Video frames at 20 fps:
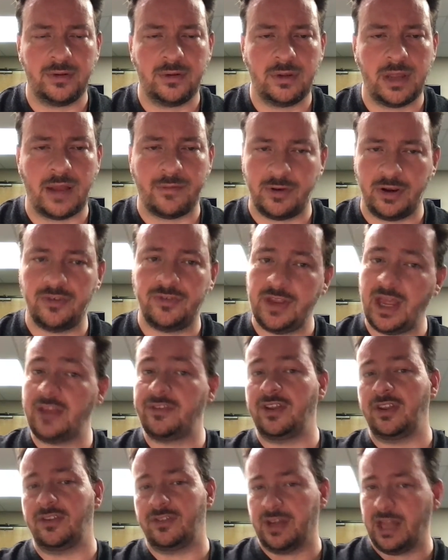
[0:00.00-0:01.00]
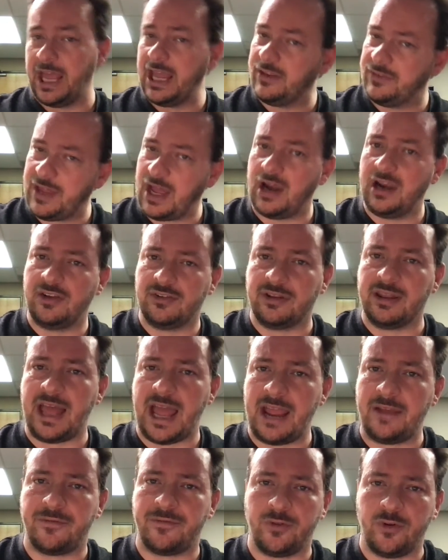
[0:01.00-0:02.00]
After he says he lays down his
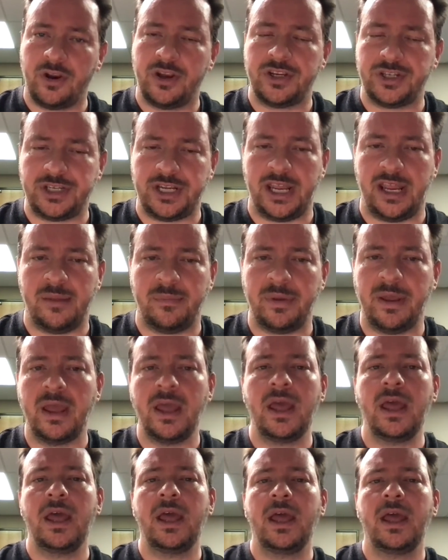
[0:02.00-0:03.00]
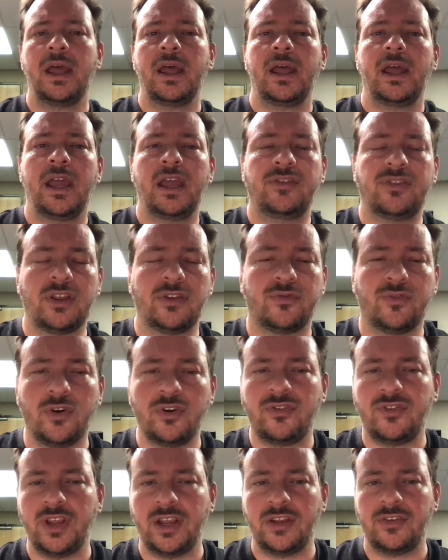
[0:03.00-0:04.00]
life for his sheep, he says,
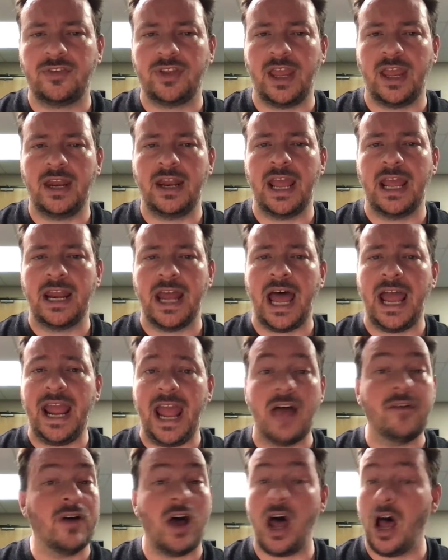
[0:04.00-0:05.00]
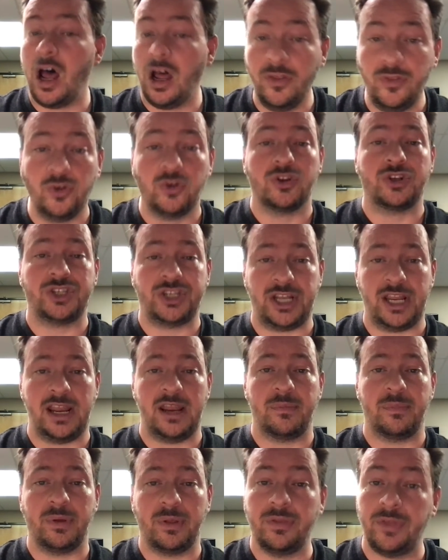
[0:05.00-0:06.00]
verse 16, "And I have other
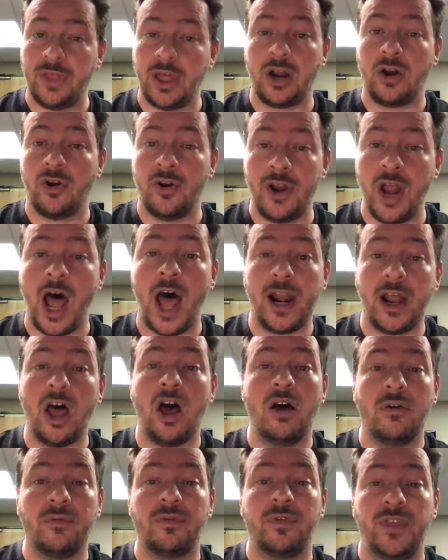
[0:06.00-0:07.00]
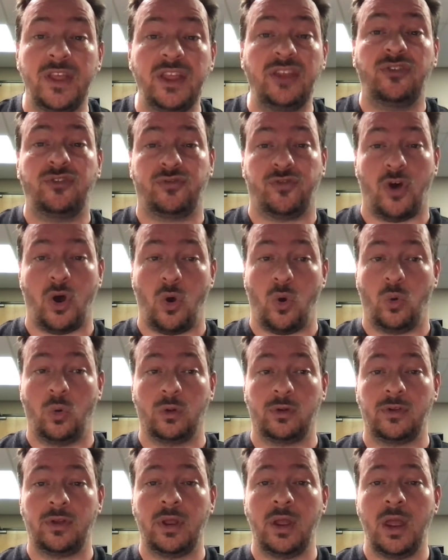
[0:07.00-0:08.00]
sheep that are not of this
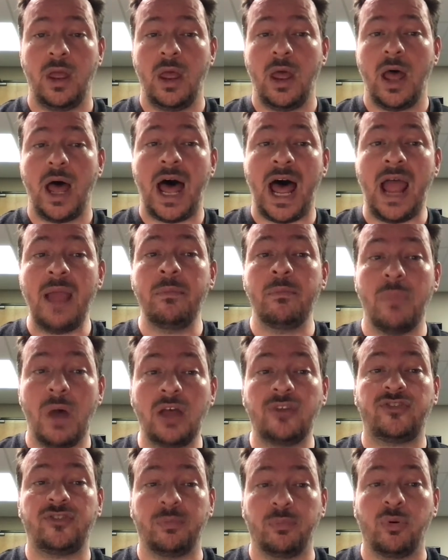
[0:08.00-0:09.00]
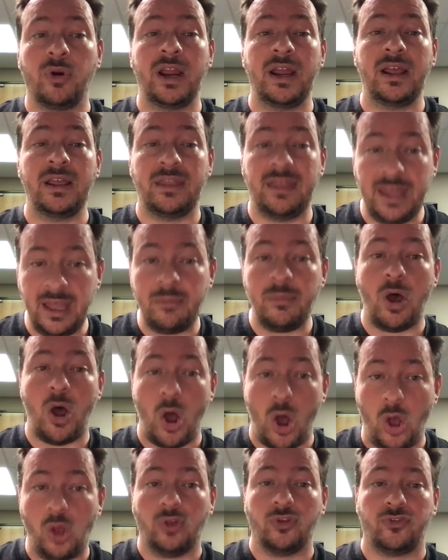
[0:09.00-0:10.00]
fold. I must bring them
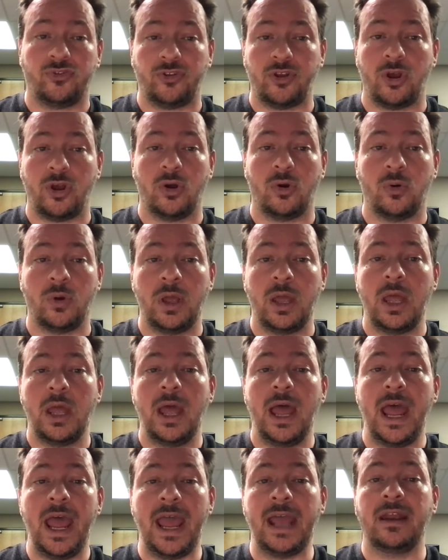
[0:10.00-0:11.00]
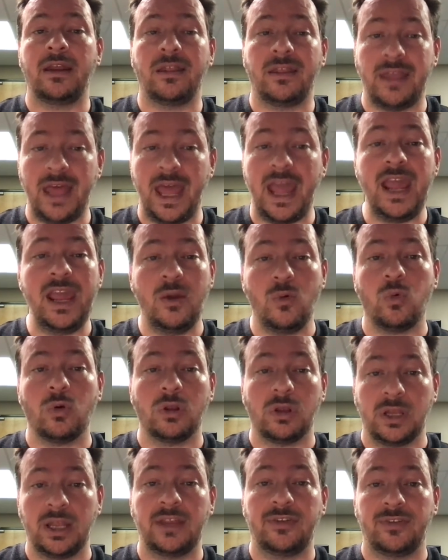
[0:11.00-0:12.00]
also, and they
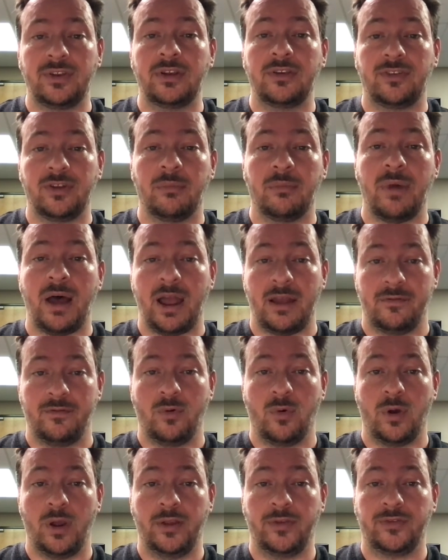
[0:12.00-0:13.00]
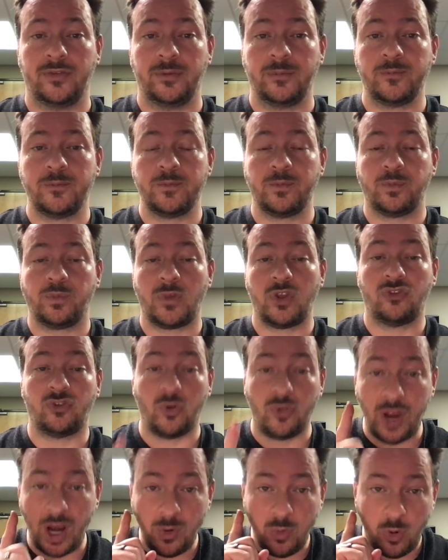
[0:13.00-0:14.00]
will listen to my voice. So
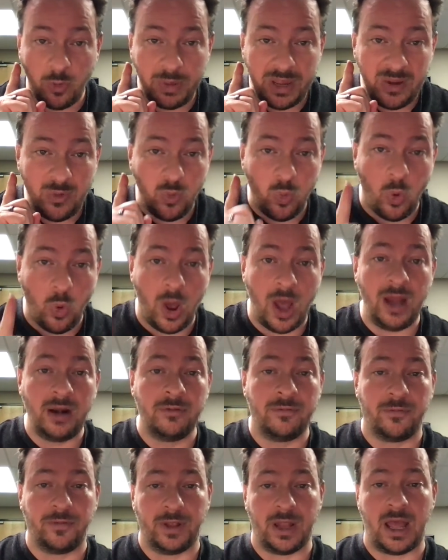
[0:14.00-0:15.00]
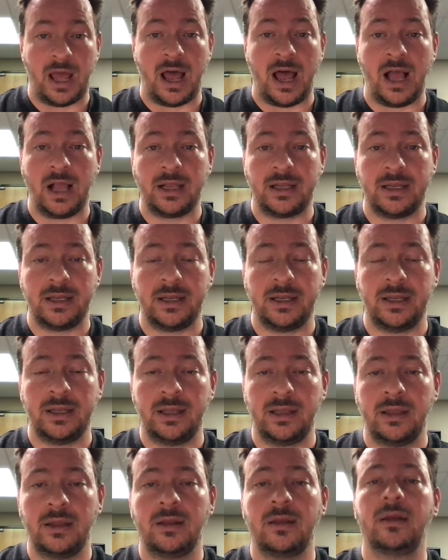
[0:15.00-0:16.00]
there will be one flock,
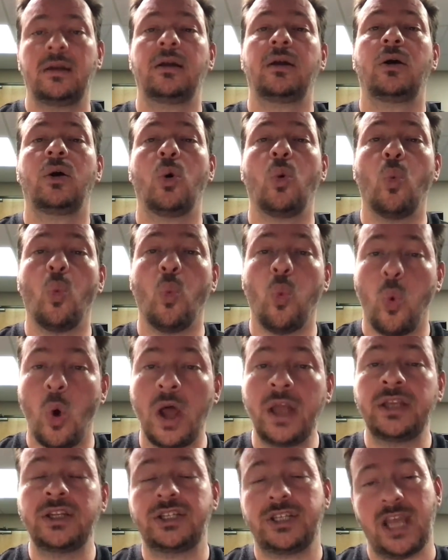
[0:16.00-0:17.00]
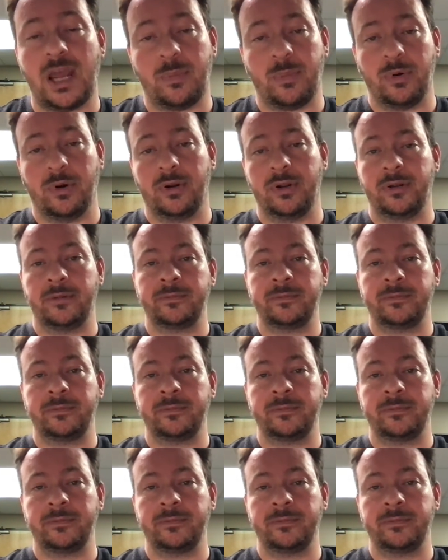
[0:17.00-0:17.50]
one shepherd."